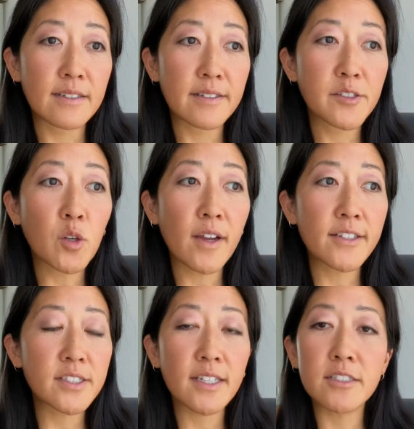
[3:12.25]
So I
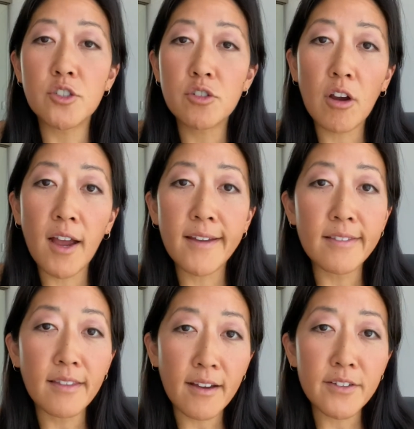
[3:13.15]
just had to try a
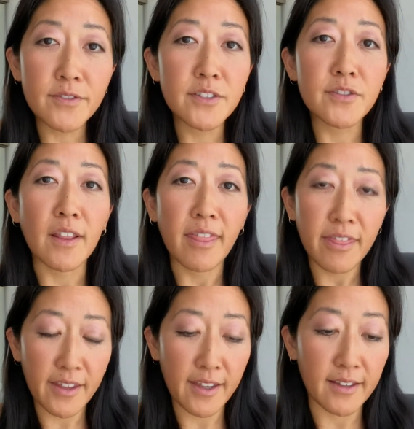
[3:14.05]
lot of different
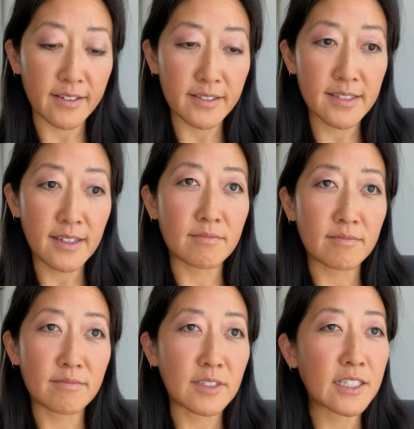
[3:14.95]
things.
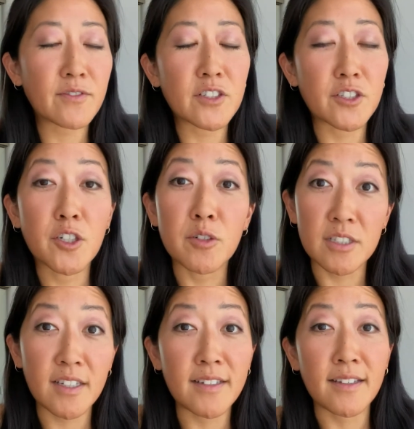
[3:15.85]
Whenever you're
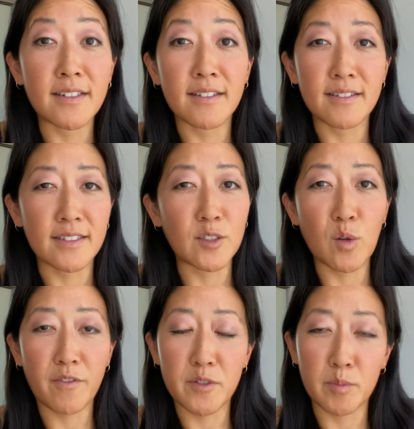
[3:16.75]
creating anything, you
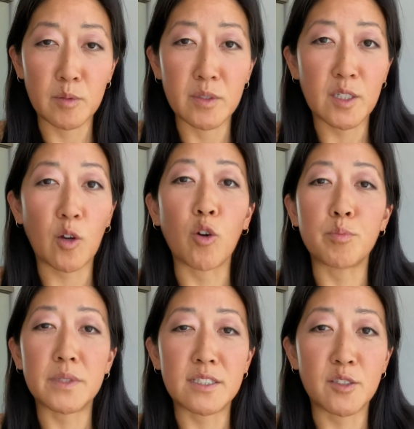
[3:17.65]
have to be really
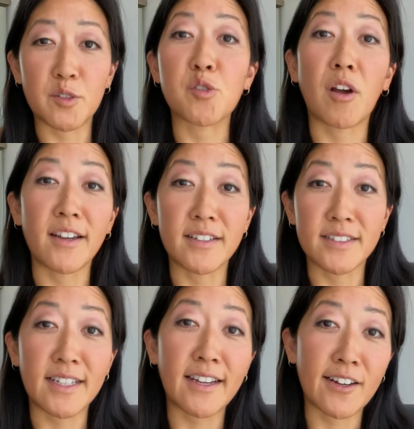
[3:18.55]
open to trial
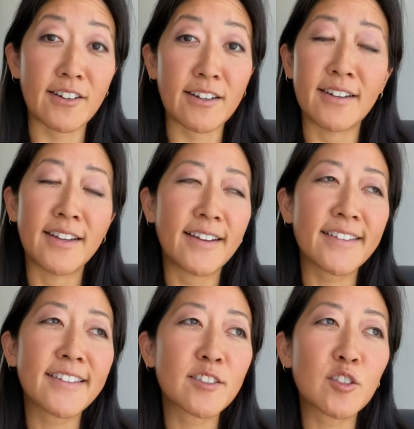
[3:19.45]
and error. I
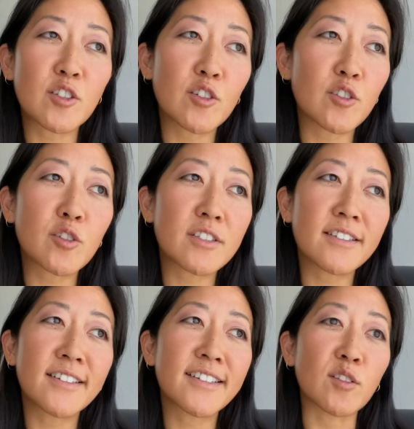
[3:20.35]
think, you can
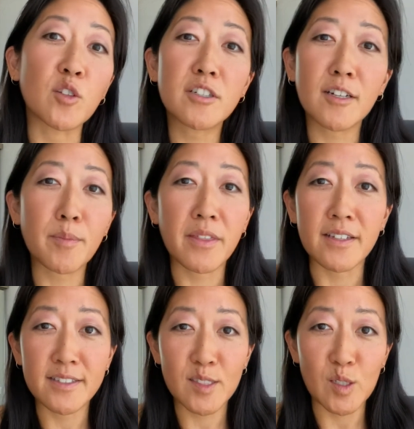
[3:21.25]
look up
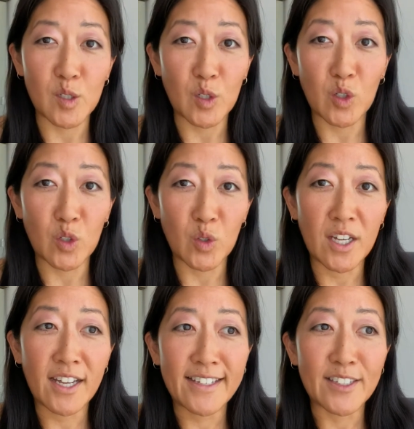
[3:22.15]
things to do.
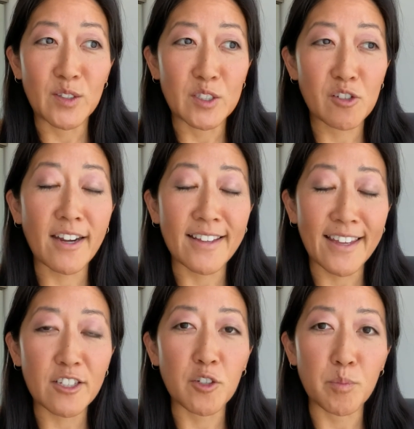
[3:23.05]
You can try to
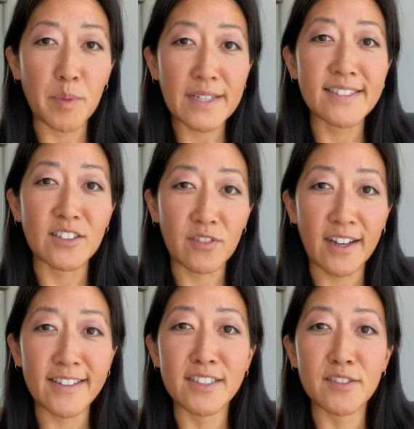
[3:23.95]
get your best
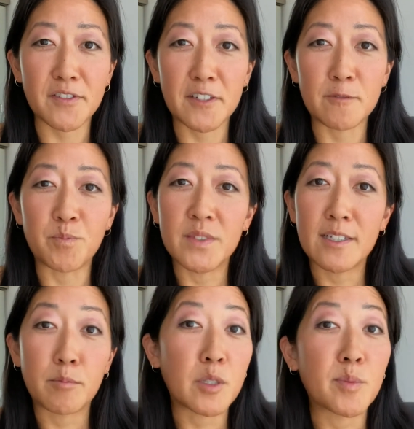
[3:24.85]
advice from
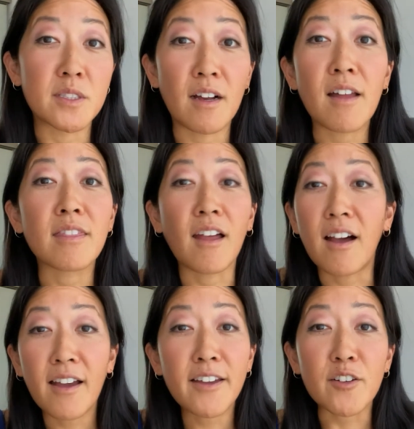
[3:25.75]
people
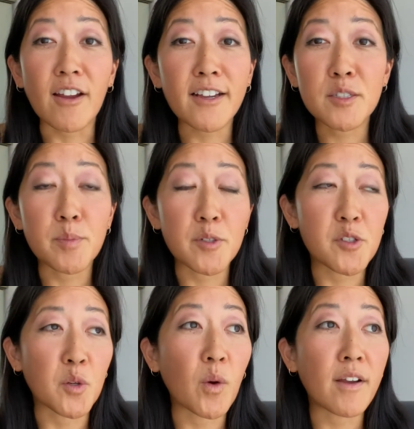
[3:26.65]
online or
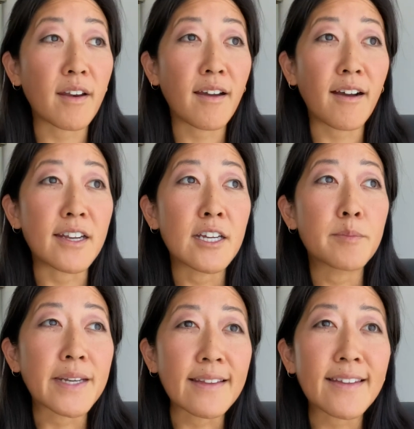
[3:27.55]
experts or whatnot.
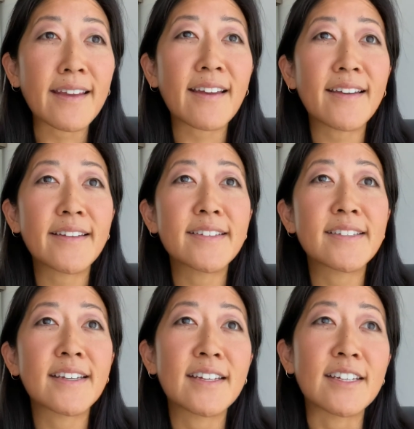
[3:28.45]
But in the end,
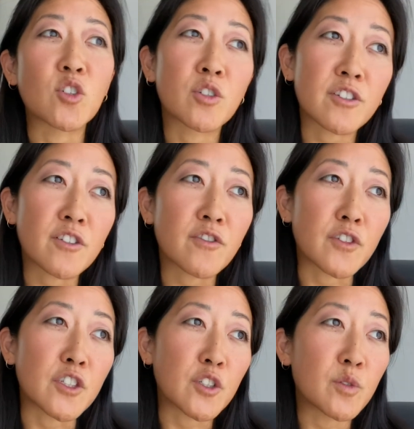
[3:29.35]
in order for
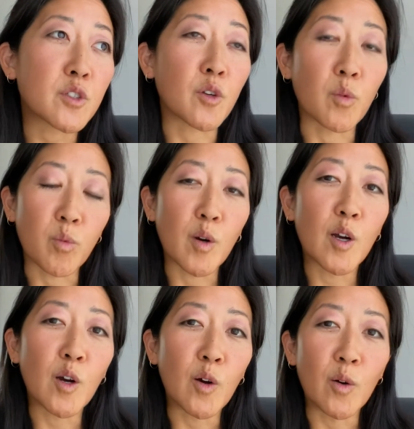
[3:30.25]
you to
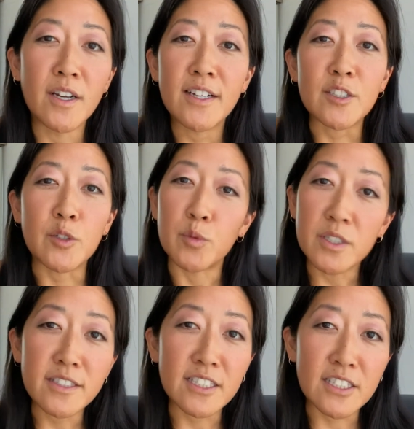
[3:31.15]
grow, you
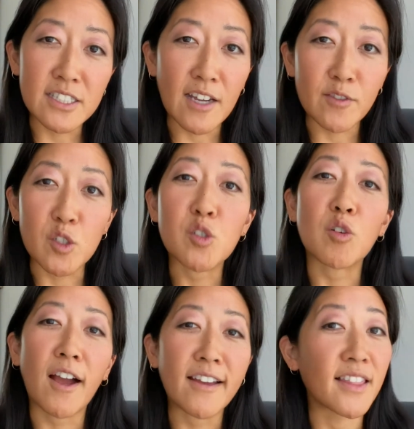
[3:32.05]
really just have to
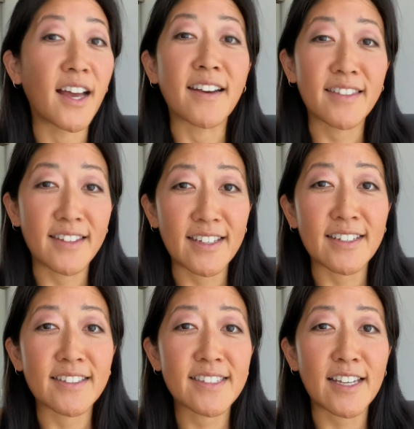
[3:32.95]
try a lot of
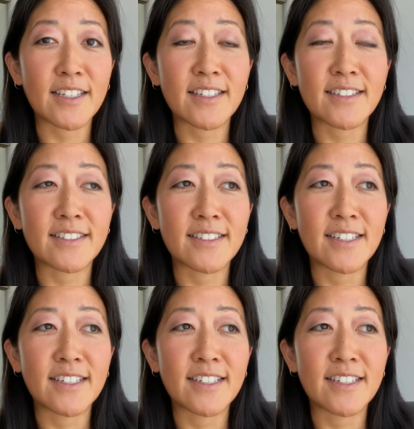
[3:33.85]
things and